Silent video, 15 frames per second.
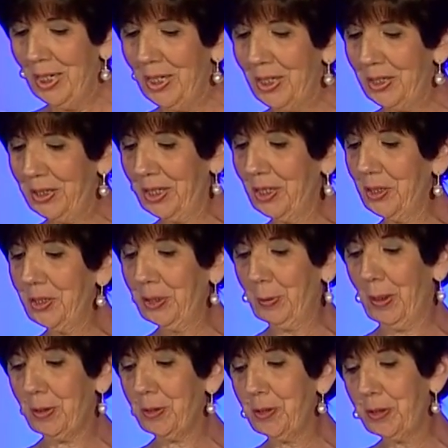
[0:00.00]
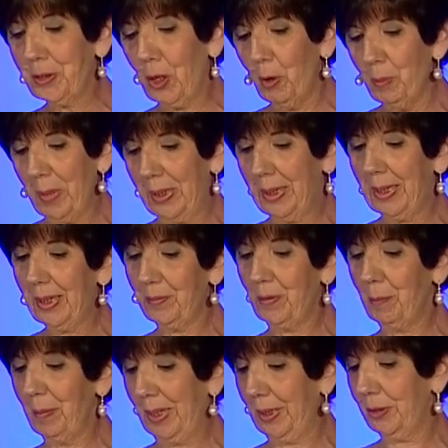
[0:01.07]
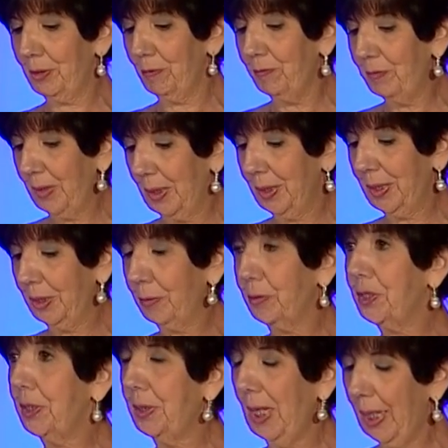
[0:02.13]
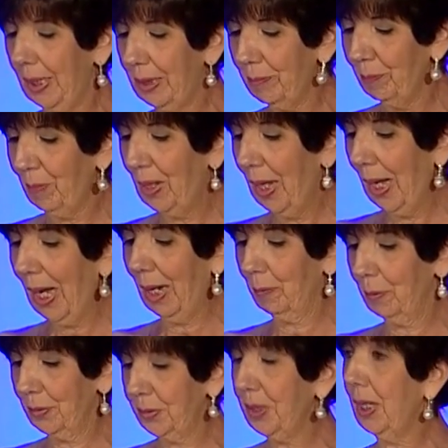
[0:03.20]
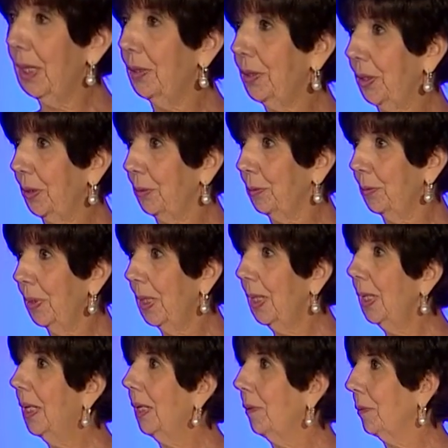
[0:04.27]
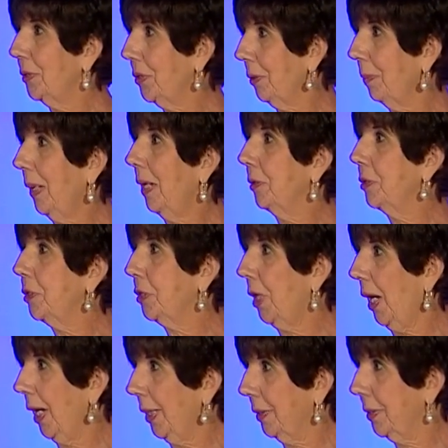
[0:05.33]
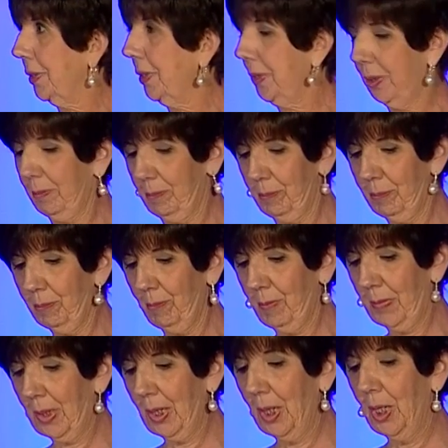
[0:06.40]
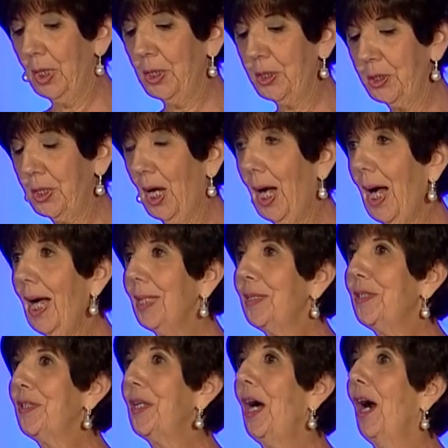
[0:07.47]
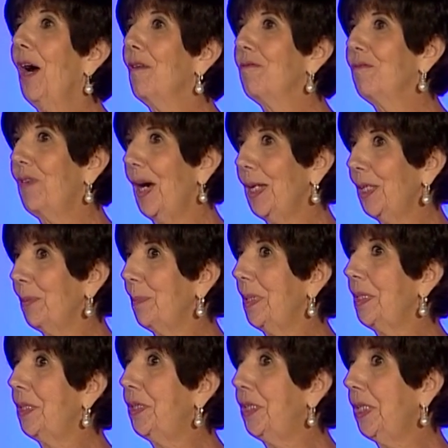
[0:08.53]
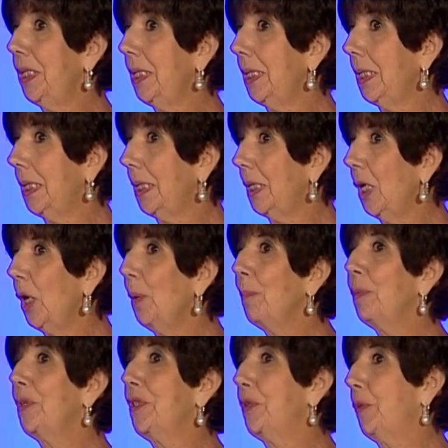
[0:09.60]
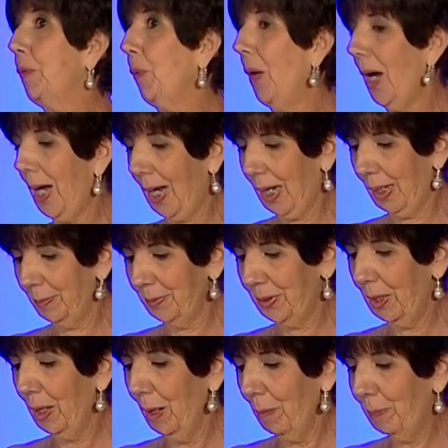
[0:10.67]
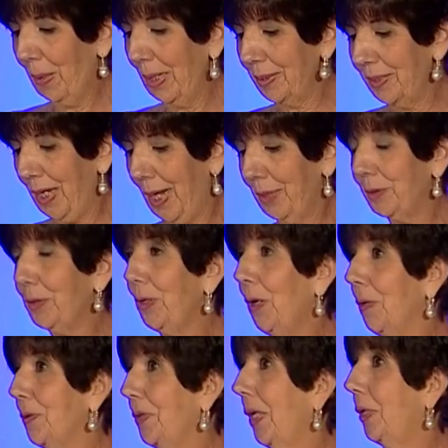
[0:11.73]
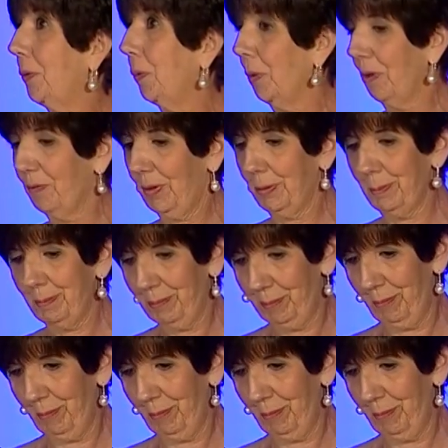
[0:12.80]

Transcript: since there are so many in the medical field here tonight, I will tell you it was about shots. Shots of vitamin T prescribed by Dr. Jose Cuervo.